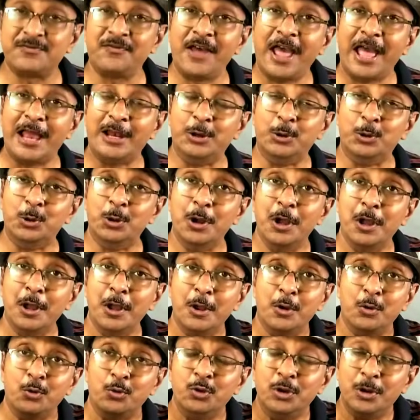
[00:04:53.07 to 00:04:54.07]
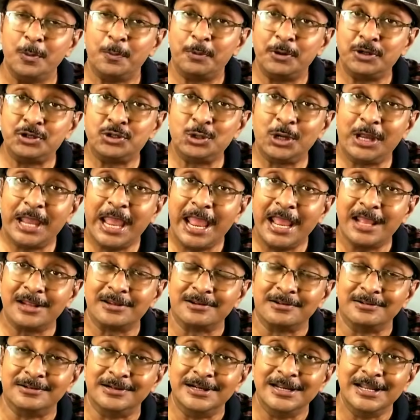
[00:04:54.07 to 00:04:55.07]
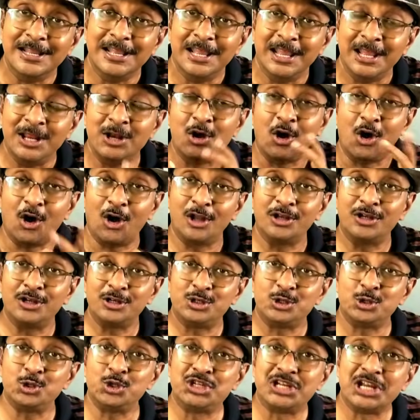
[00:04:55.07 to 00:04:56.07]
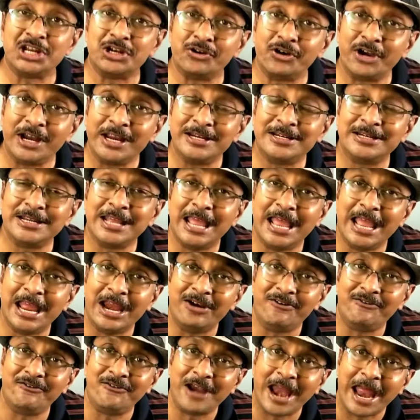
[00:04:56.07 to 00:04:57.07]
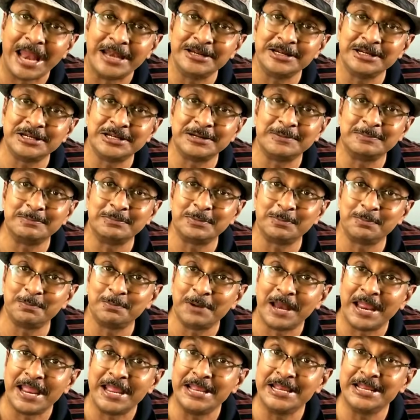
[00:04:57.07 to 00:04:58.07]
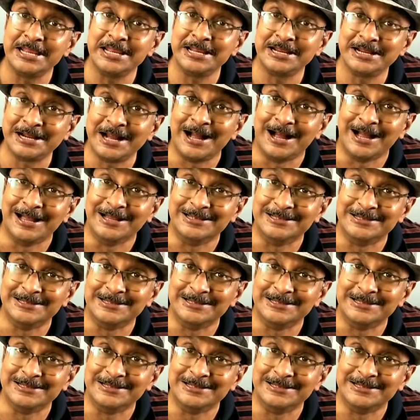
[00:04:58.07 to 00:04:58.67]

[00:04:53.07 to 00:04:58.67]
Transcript: value we'll put together in order to generate a random playing card.